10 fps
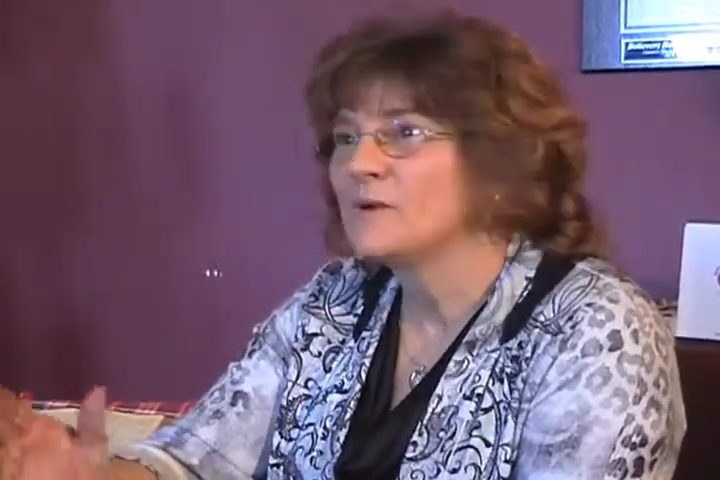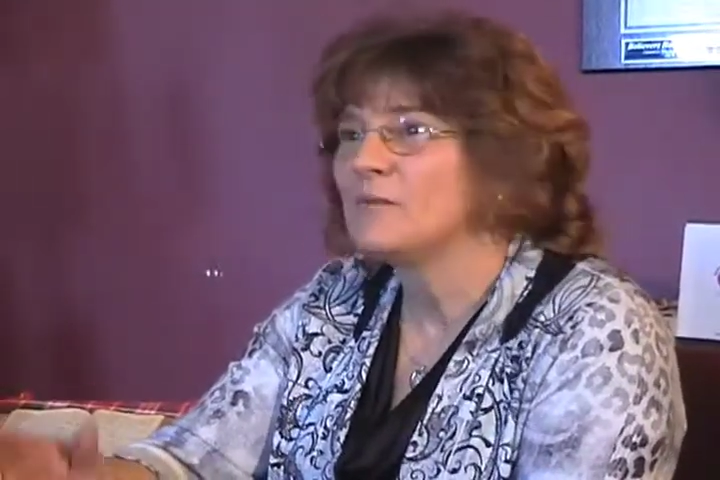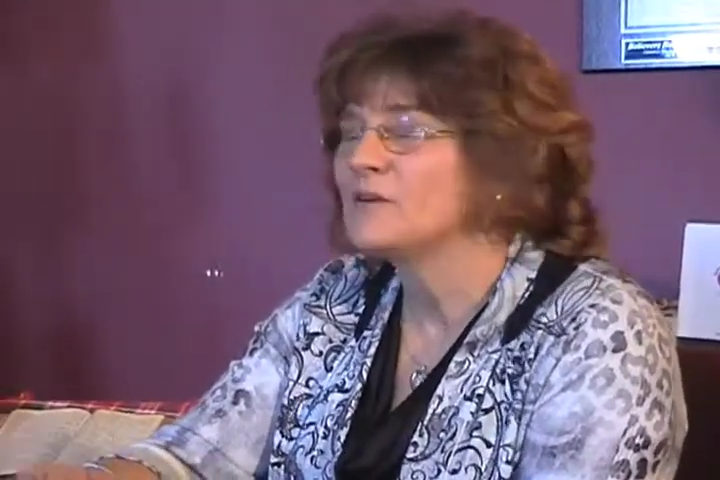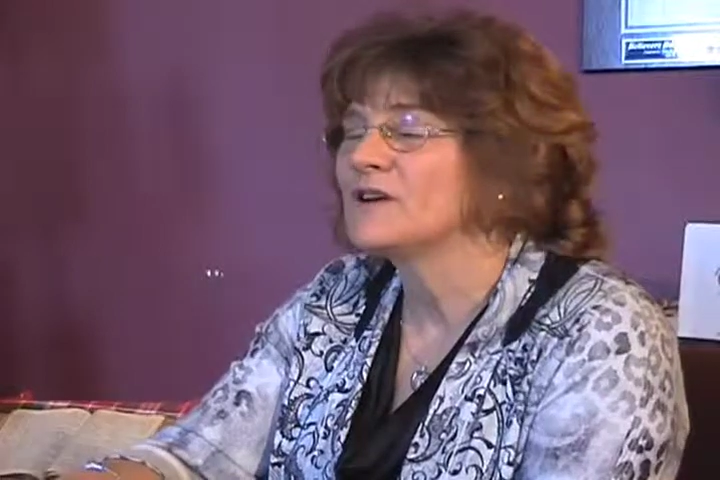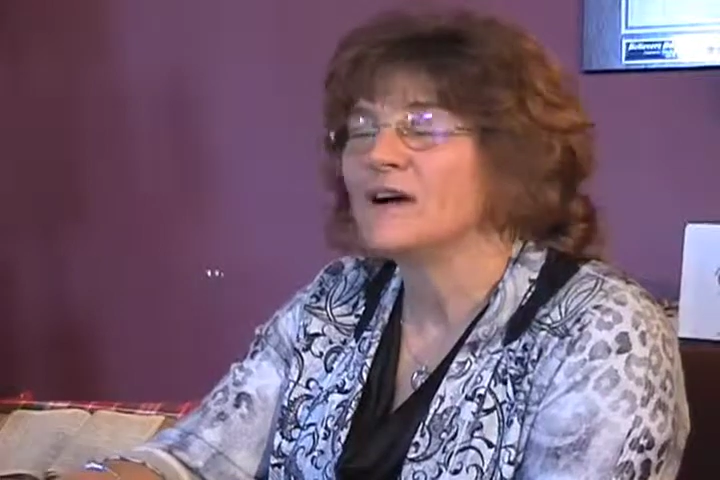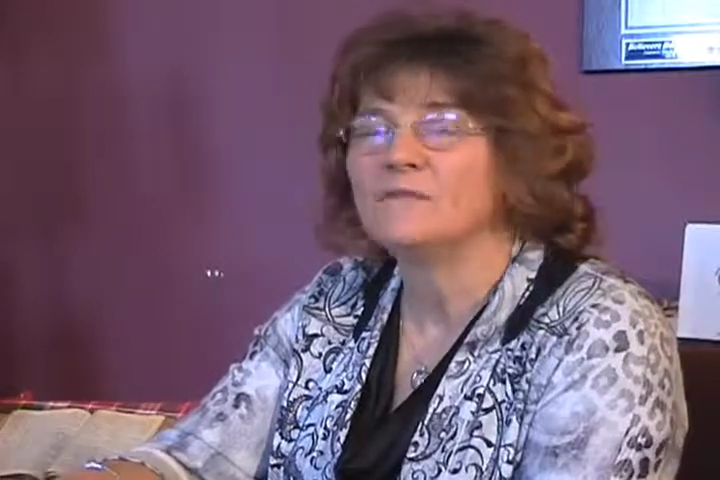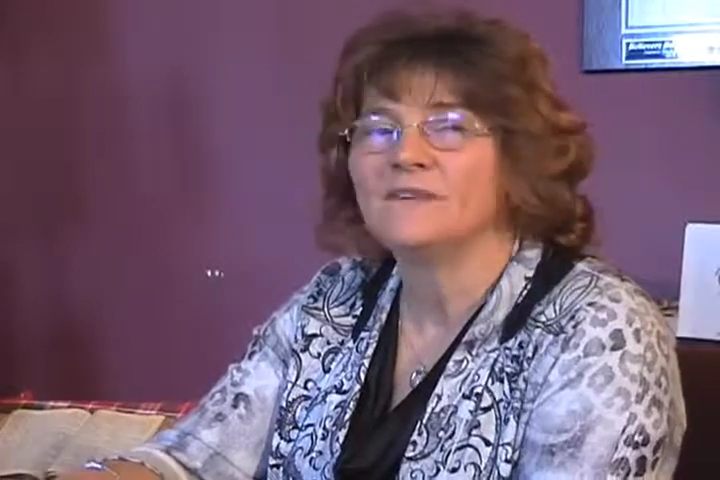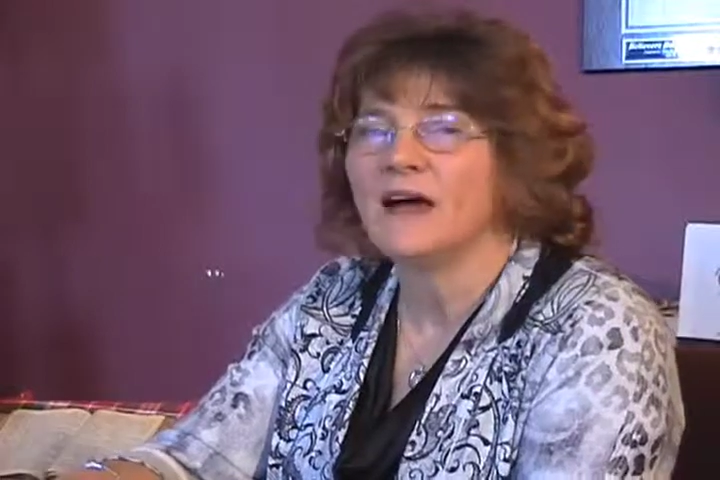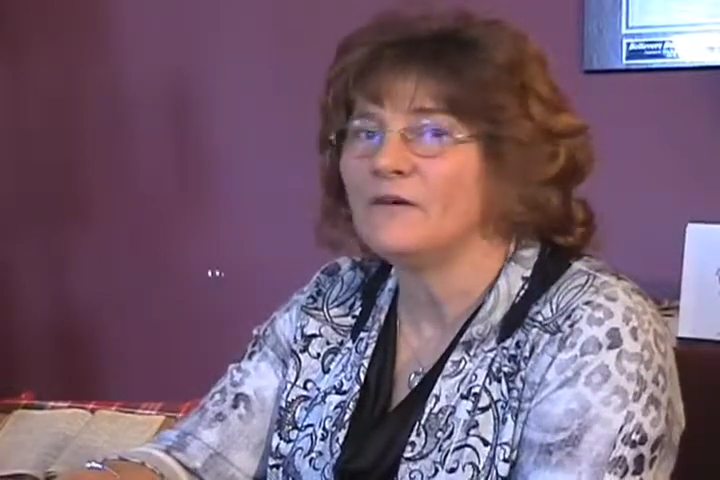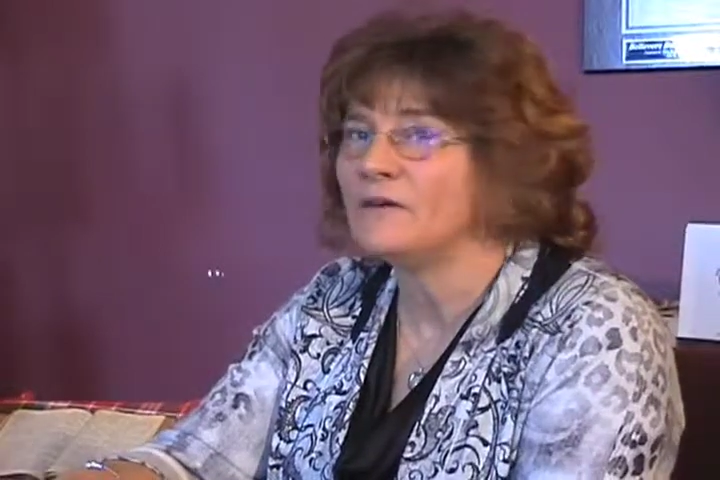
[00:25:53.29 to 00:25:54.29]
people to come
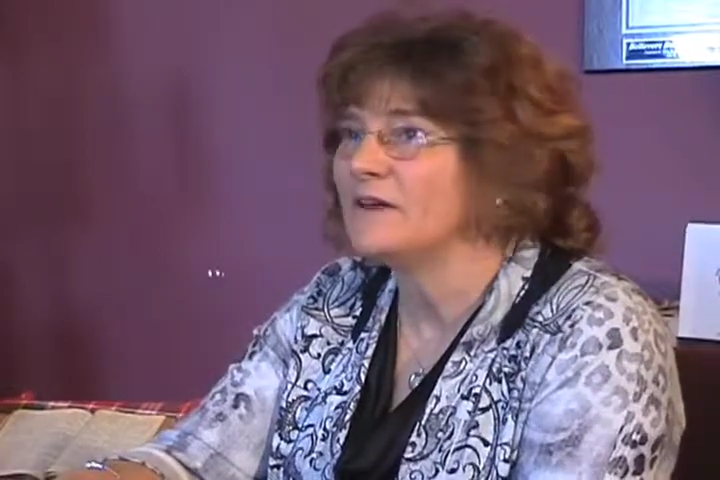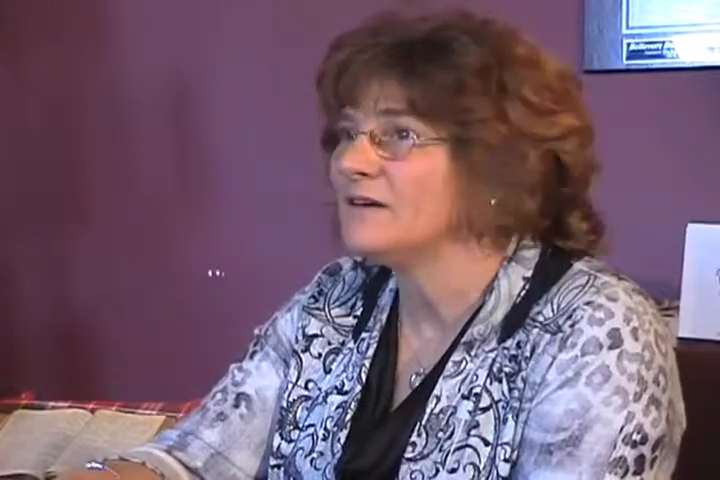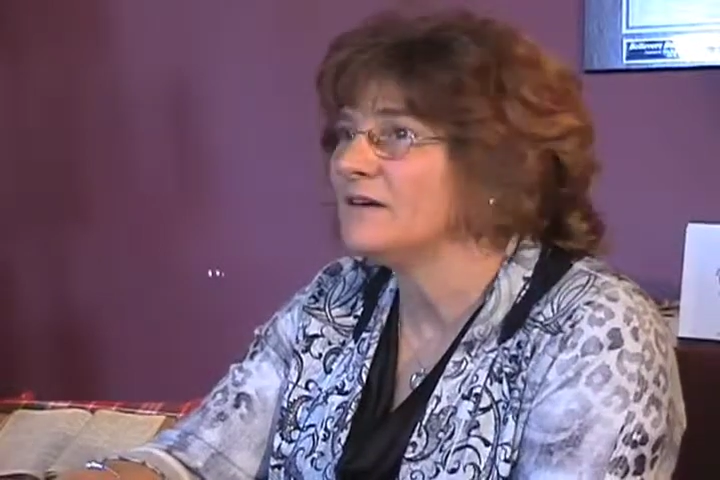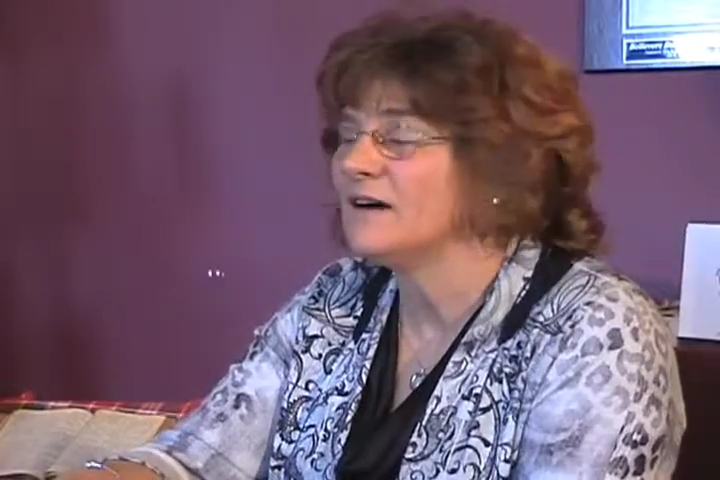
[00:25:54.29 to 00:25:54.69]
down and